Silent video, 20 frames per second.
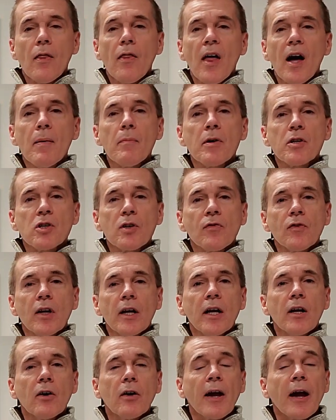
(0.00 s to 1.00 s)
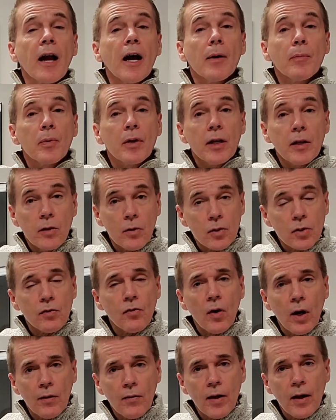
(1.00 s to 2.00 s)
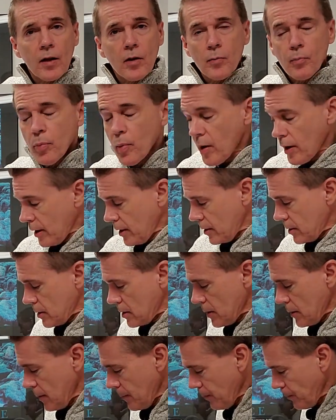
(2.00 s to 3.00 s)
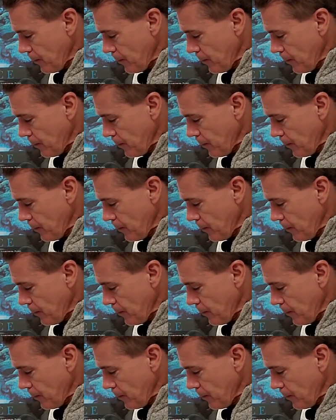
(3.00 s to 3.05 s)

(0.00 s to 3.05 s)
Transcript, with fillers: that much of an air gap in those five gallon buckets.